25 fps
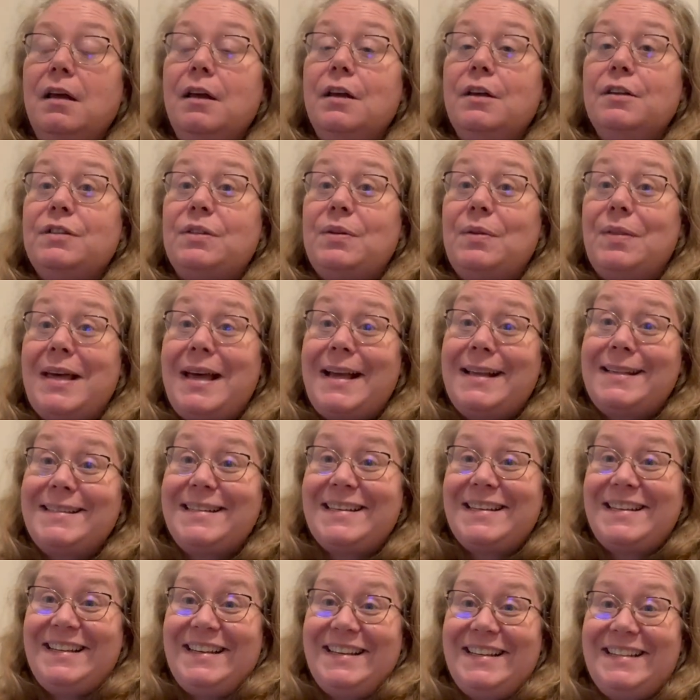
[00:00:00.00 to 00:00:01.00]
So that's
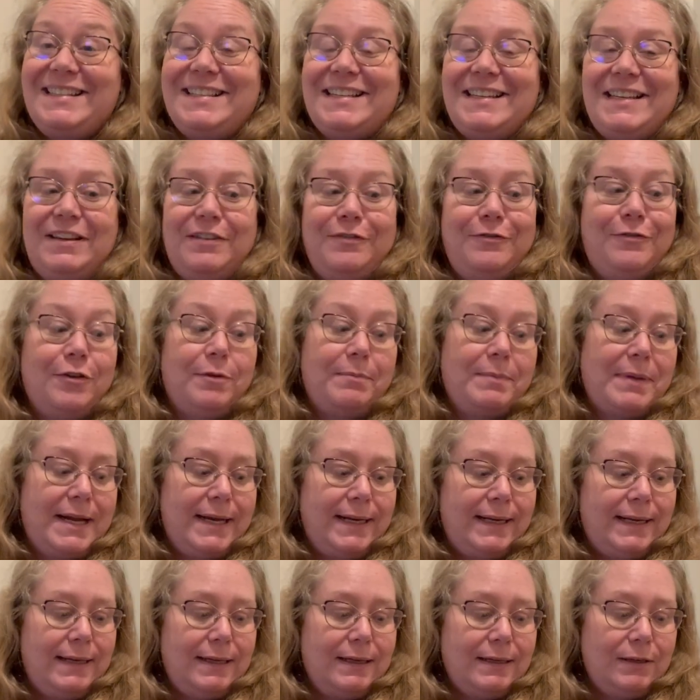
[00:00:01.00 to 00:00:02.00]
it for
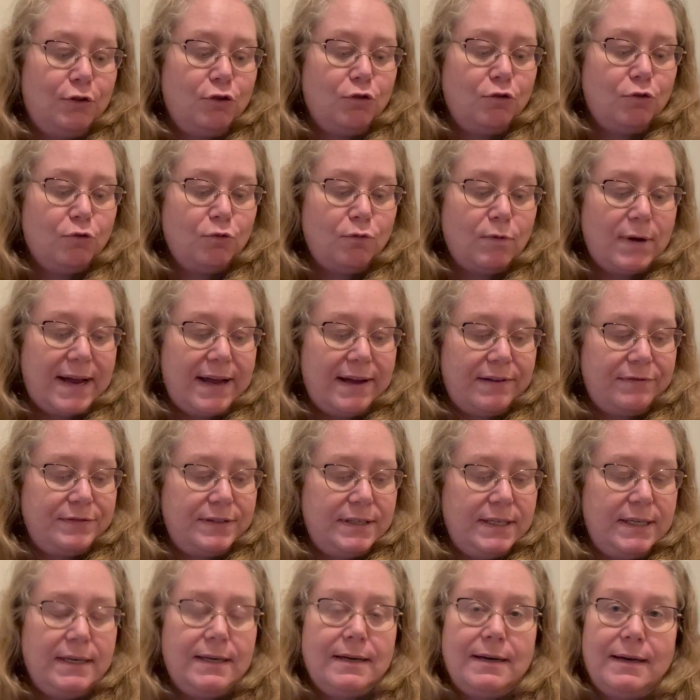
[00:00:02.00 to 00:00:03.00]
my
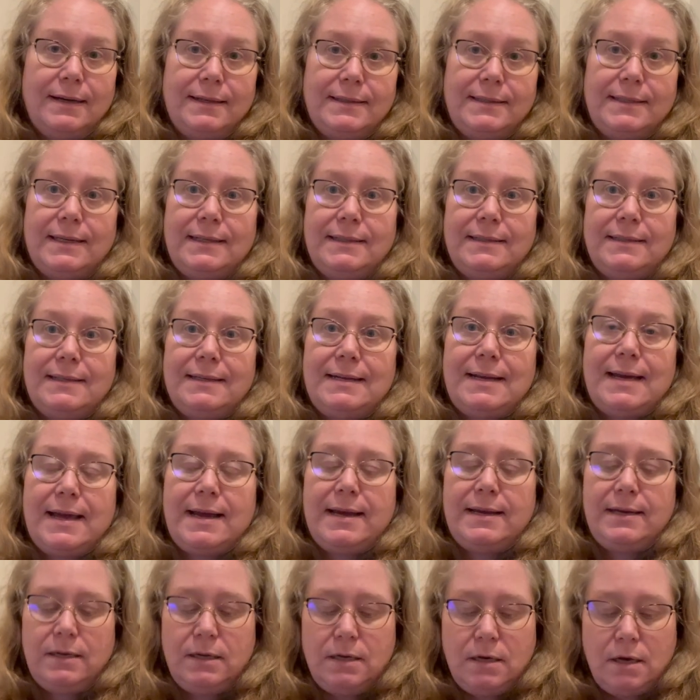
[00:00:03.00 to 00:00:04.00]
crafty content
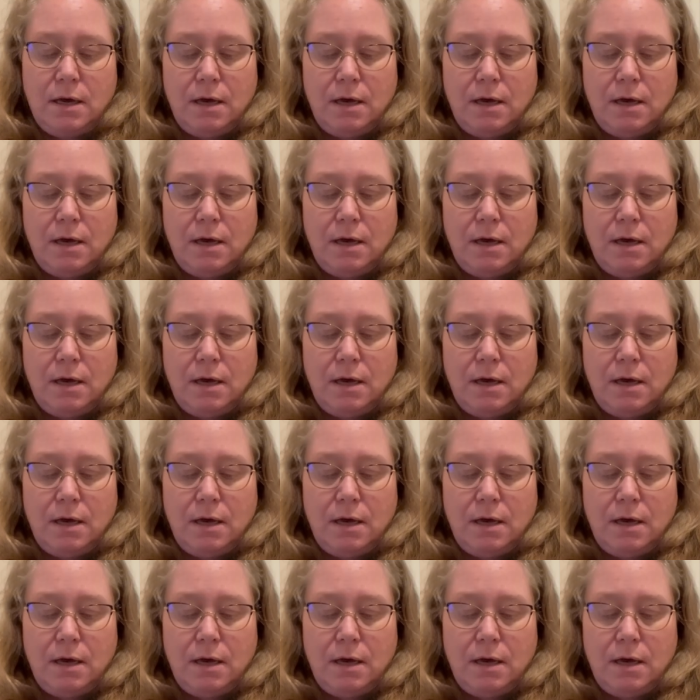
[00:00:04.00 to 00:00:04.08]
today.